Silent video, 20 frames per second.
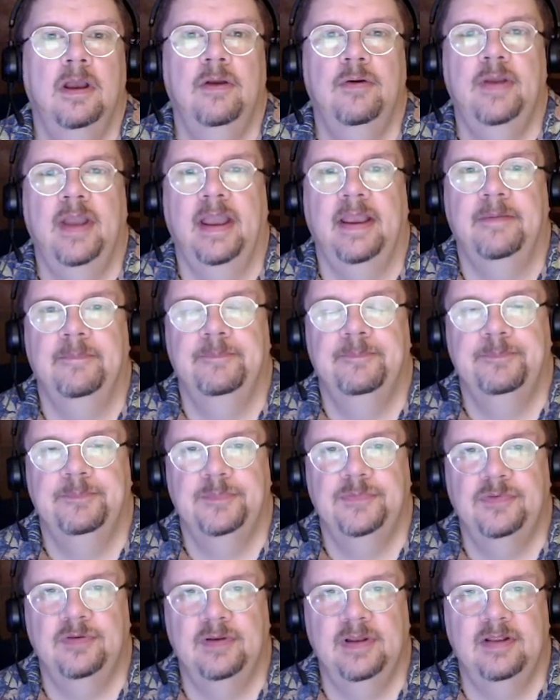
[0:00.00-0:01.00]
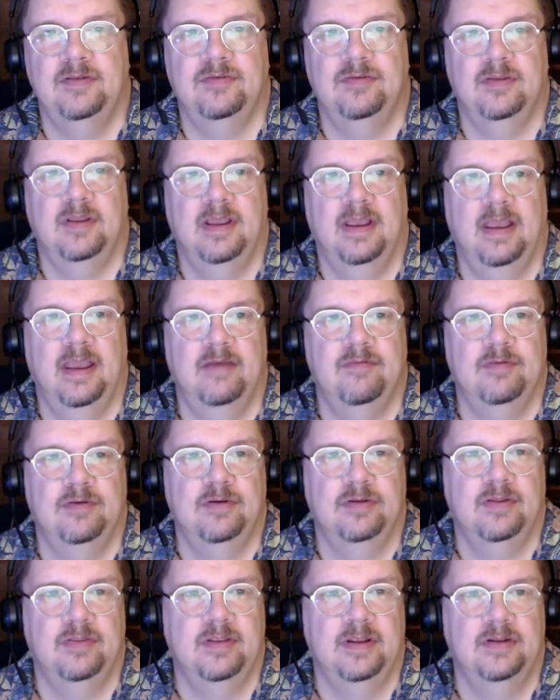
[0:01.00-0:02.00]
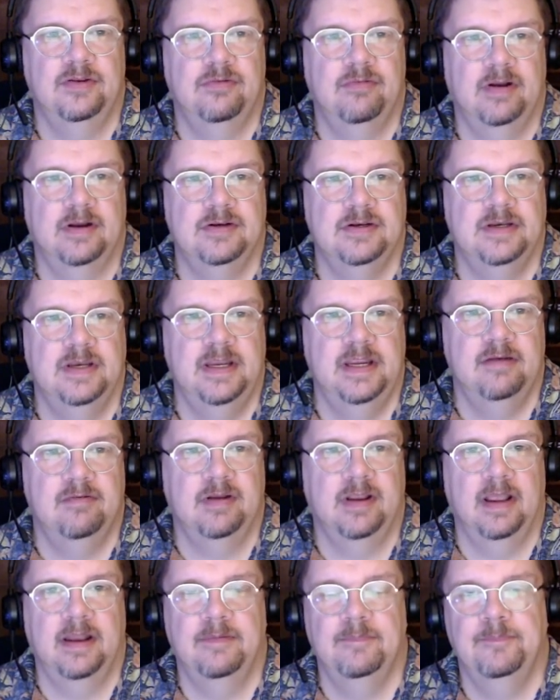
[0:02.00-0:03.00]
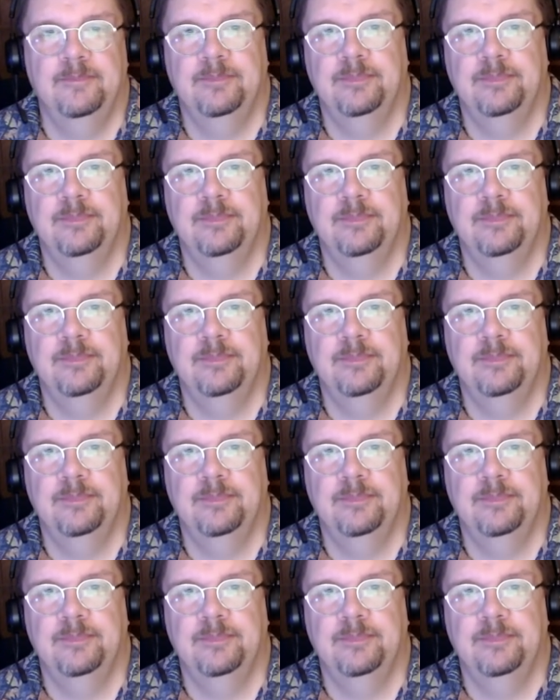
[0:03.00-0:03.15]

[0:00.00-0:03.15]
Okay, so let's have a look at the interaction here again.